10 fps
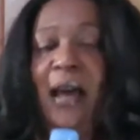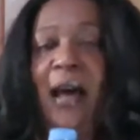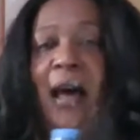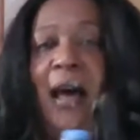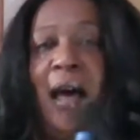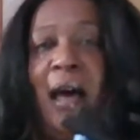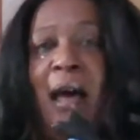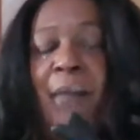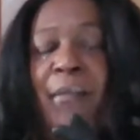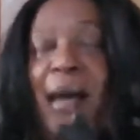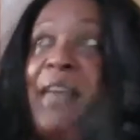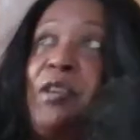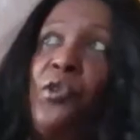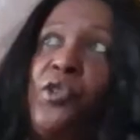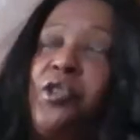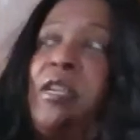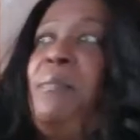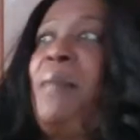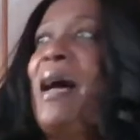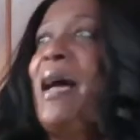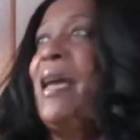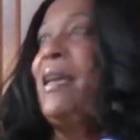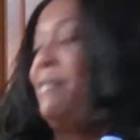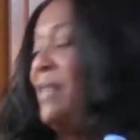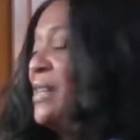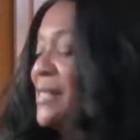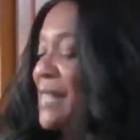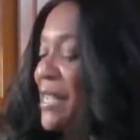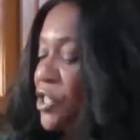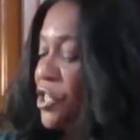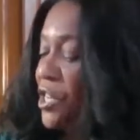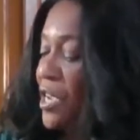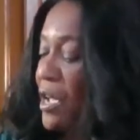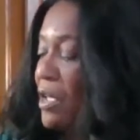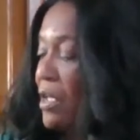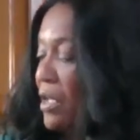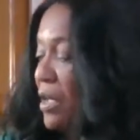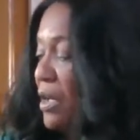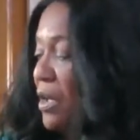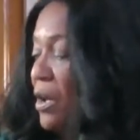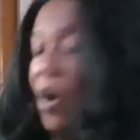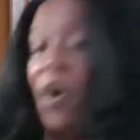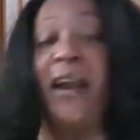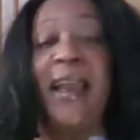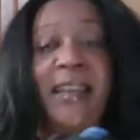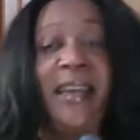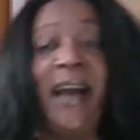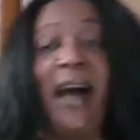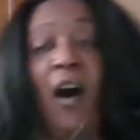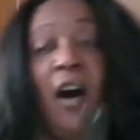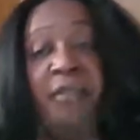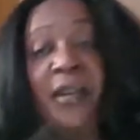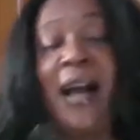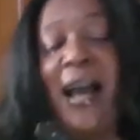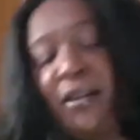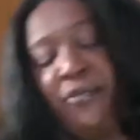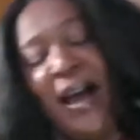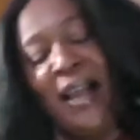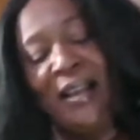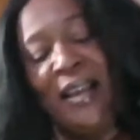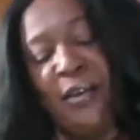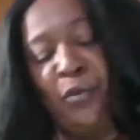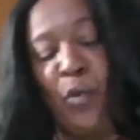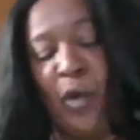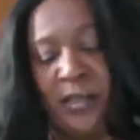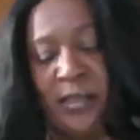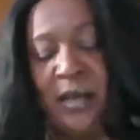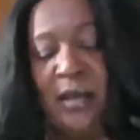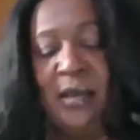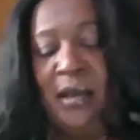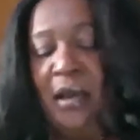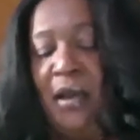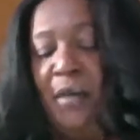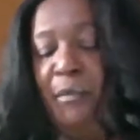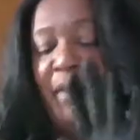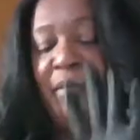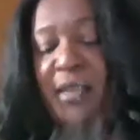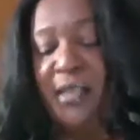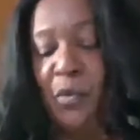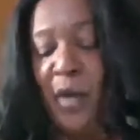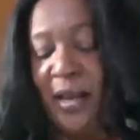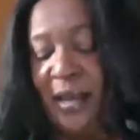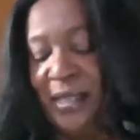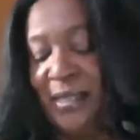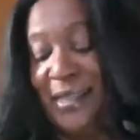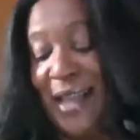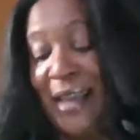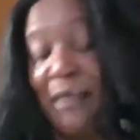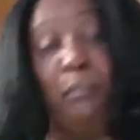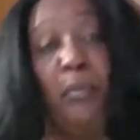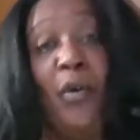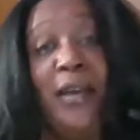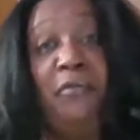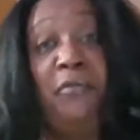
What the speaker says: I usually buy the Essentia or any other kind of alkaline water, but this one is 9.5